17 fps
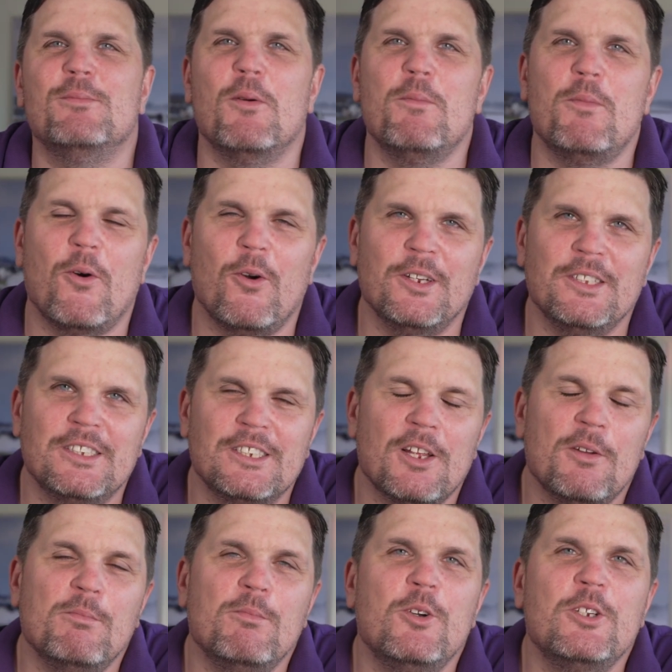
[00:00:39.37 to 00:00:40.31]
more points,
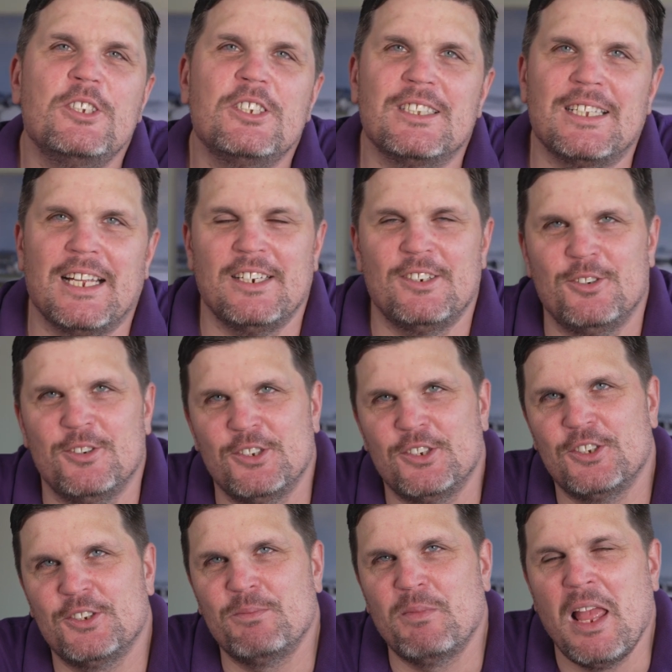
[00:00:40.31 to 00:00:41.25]
more
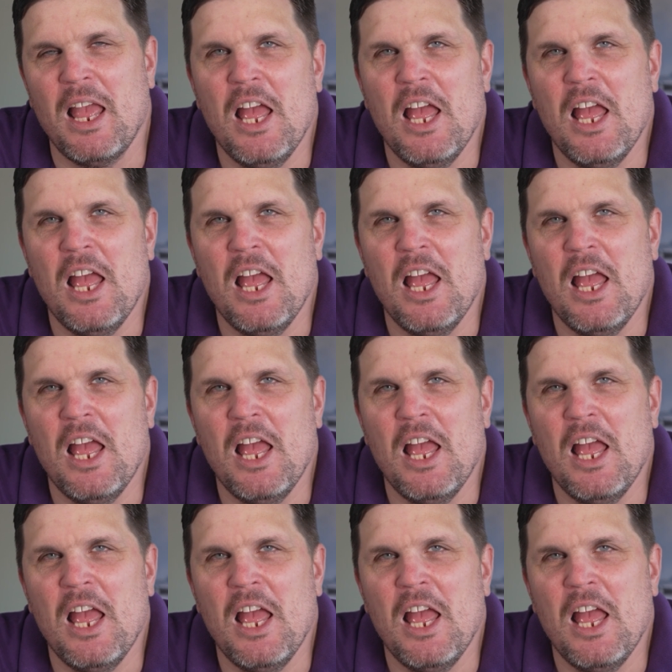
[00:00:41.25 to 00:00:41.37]
status.